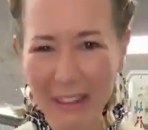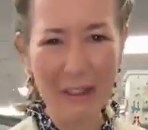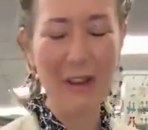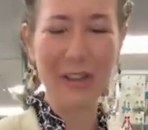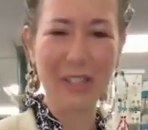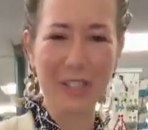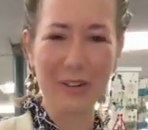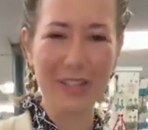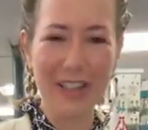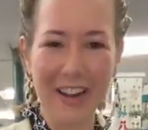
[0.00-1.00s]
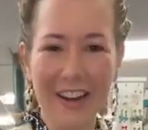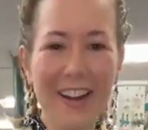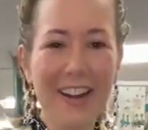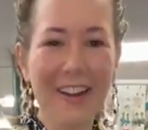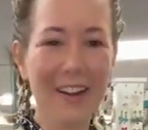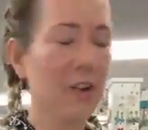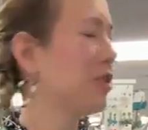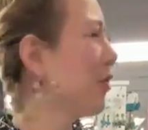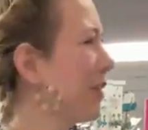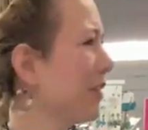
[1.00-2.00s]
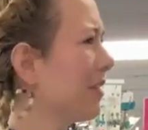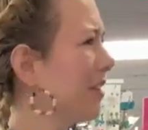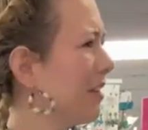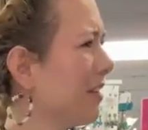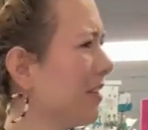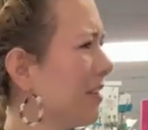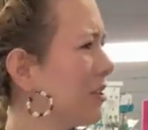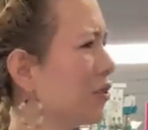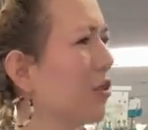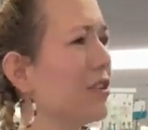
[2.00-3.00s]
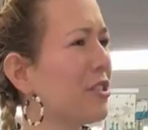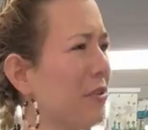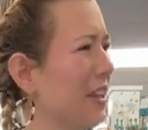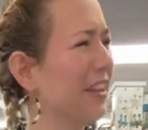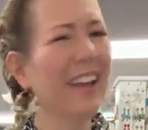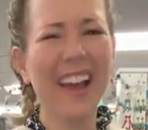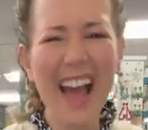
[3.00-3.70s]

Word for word: to make it long and short there, or short yeah. Short and sweet.